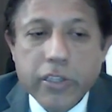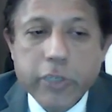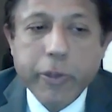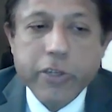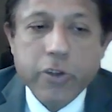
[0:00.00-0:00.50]

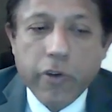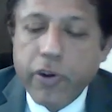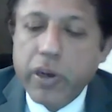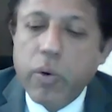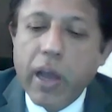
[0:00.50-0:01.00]
These patients
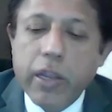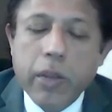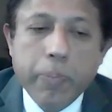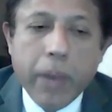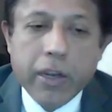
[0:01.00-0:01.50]
often require
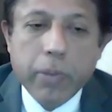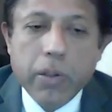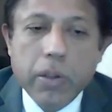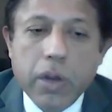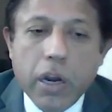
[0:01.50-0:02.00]

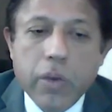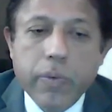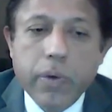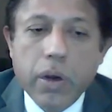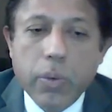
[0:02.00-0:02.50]
implantable
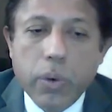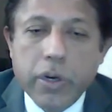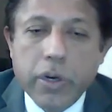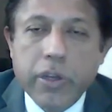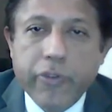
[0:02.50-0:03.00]

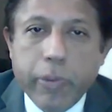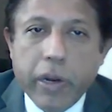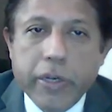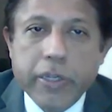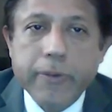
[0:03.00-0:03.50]
cardioverter
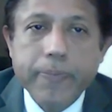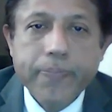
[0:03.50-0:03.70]
defibrillator.